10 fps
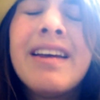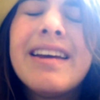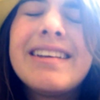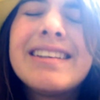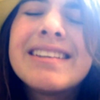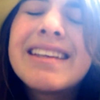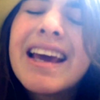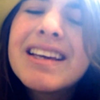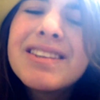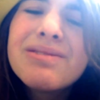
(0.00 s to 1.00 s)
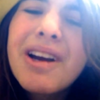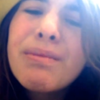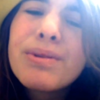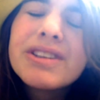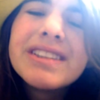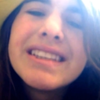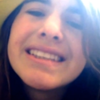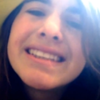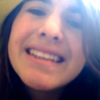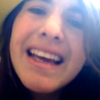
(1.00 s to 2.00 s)
It just takes the right person to
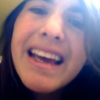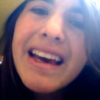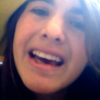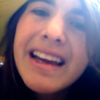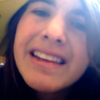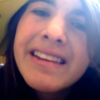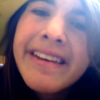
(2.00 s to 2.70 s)
see it.